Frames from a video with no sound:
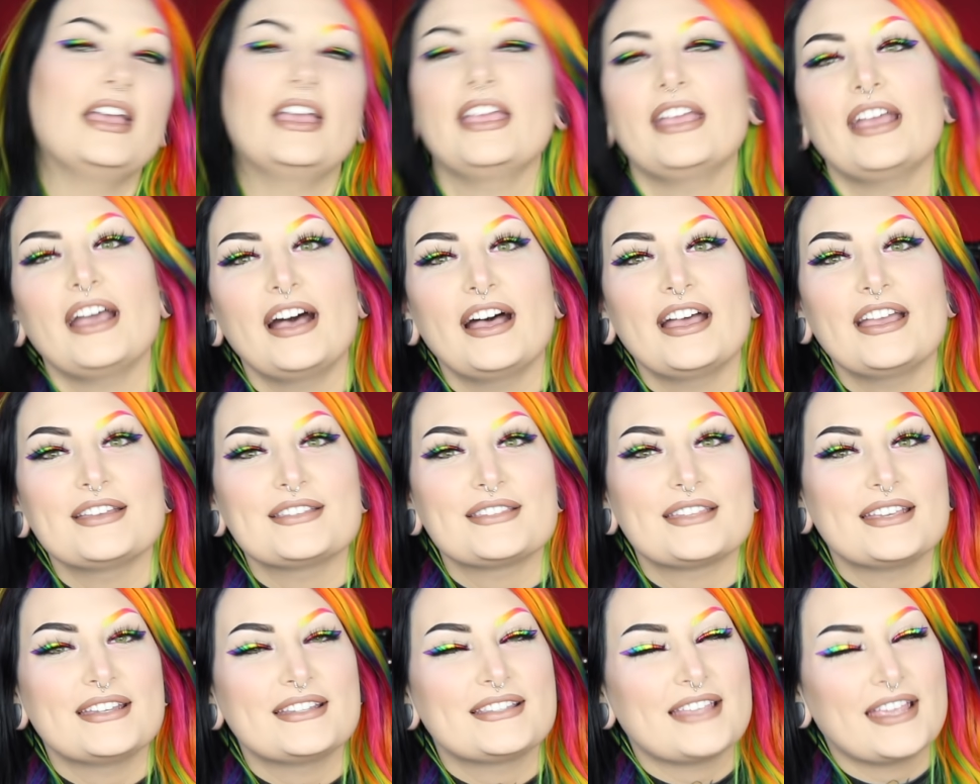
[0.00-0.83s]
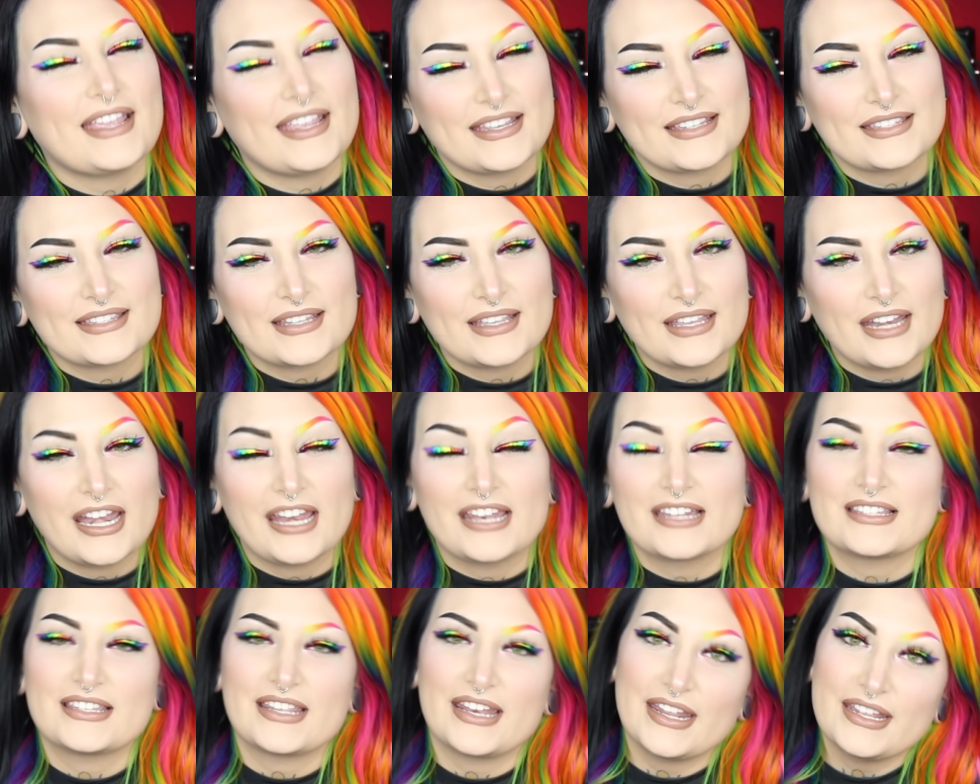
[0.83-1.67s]
Hey guys, it's Aislinn and
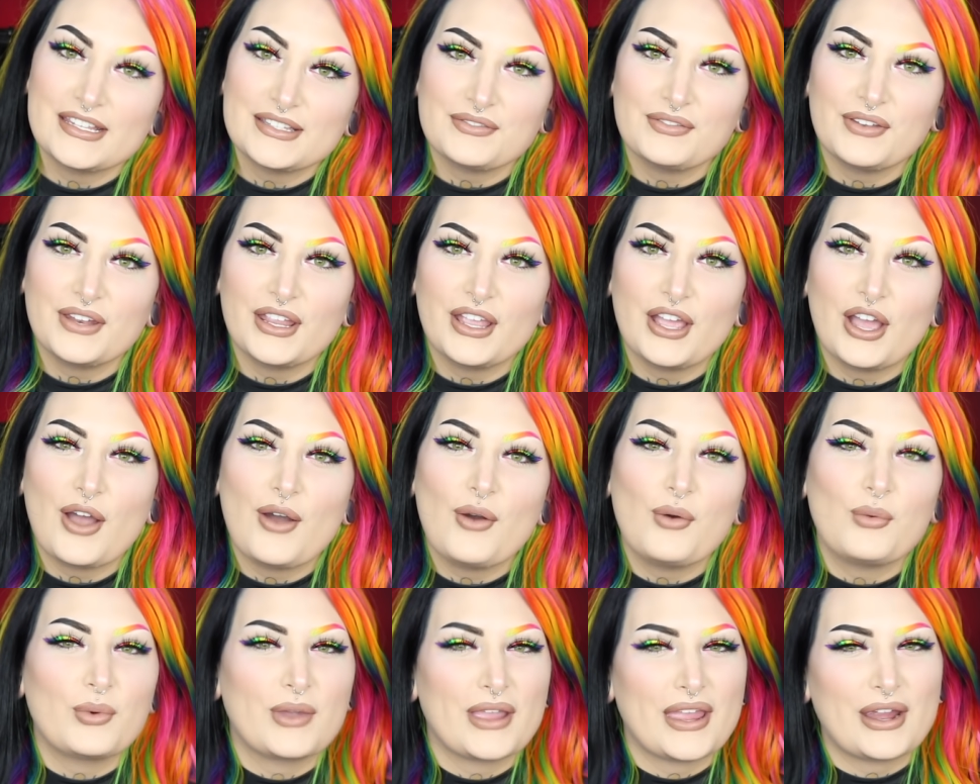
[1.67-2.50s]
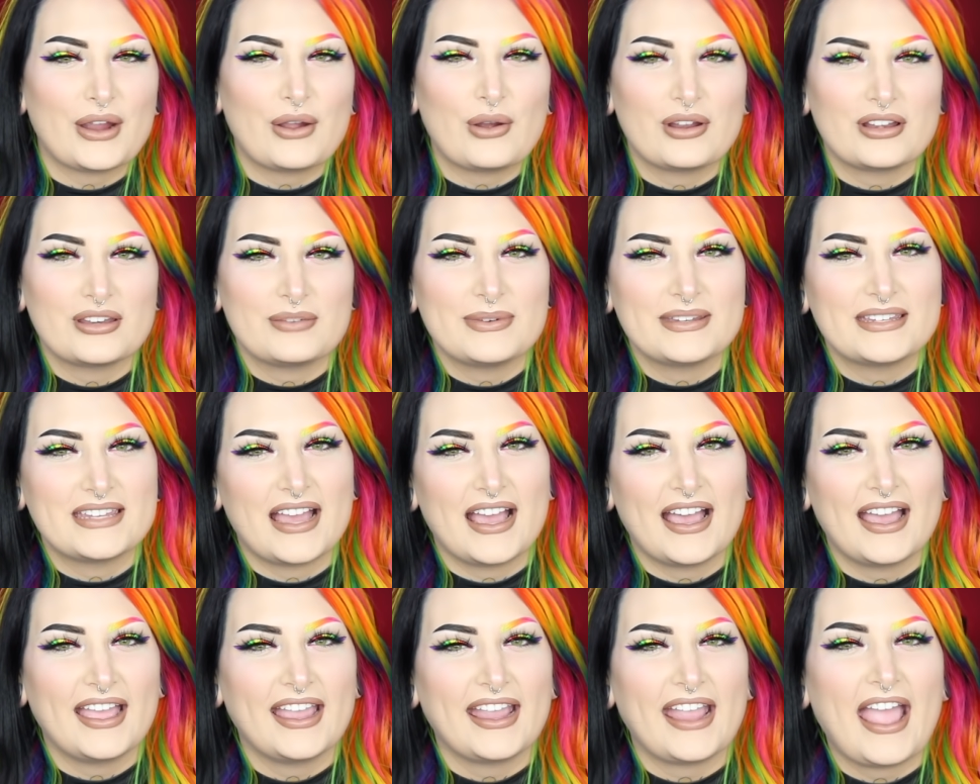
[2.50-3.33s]
in today's video we are going to be
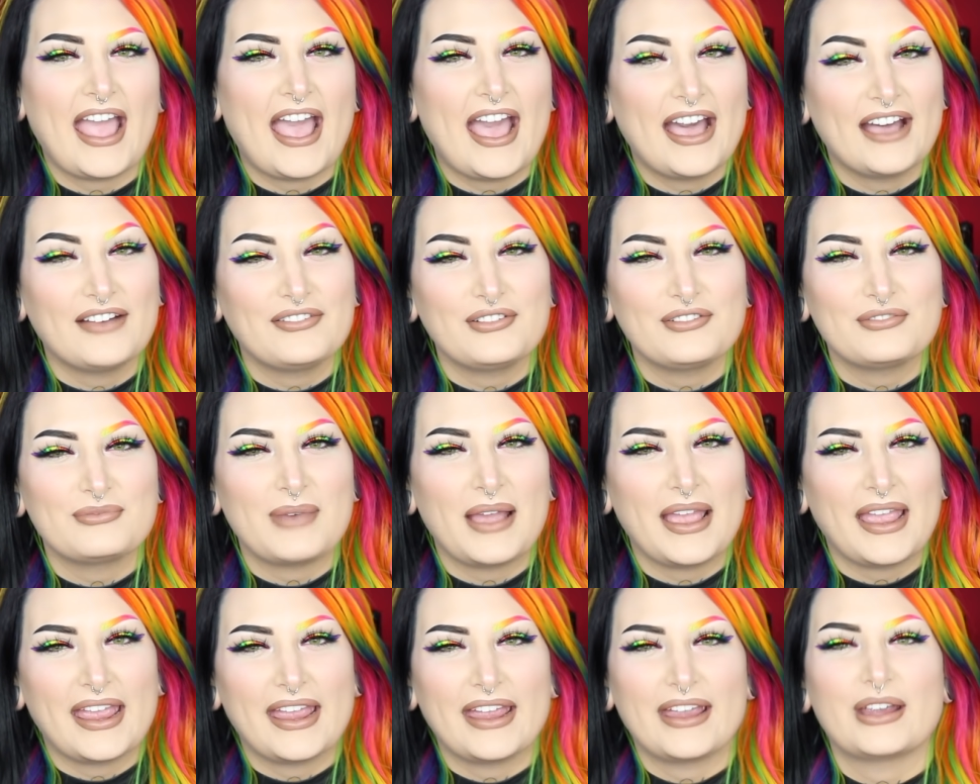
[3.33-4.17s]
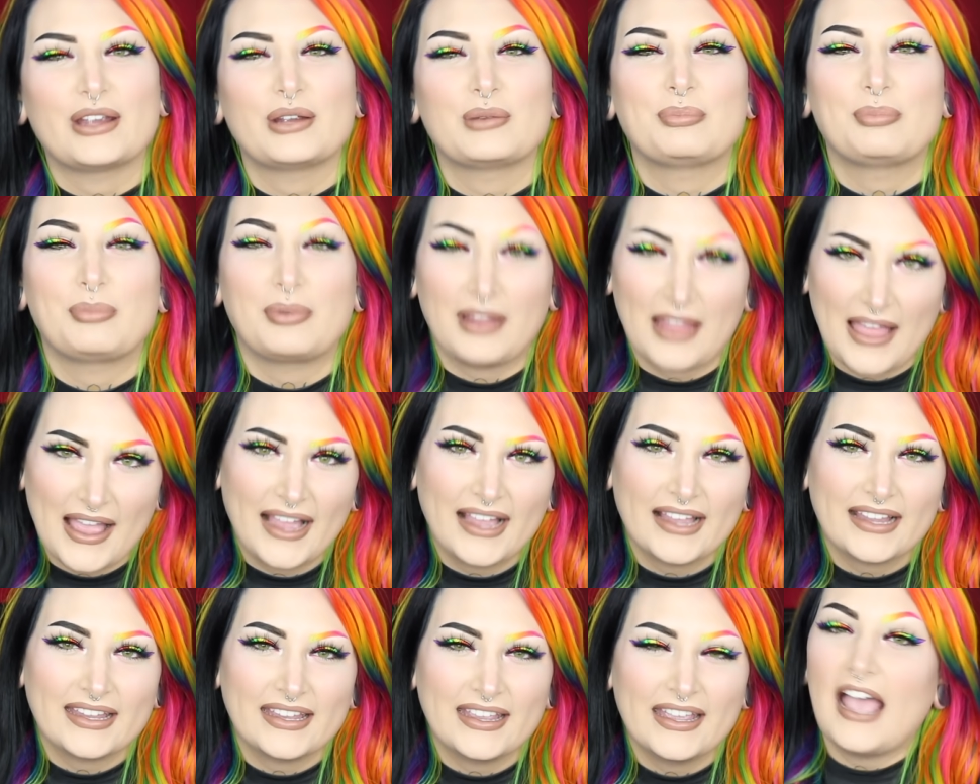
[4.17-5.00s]
dyeing half of my hair
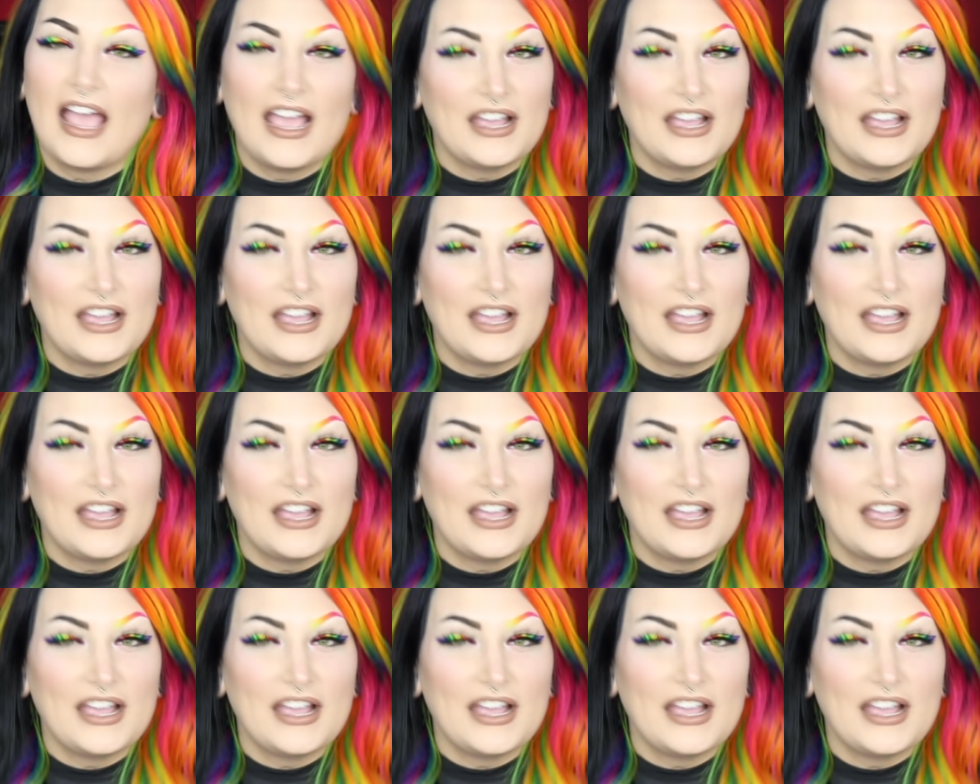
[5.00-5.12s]
black.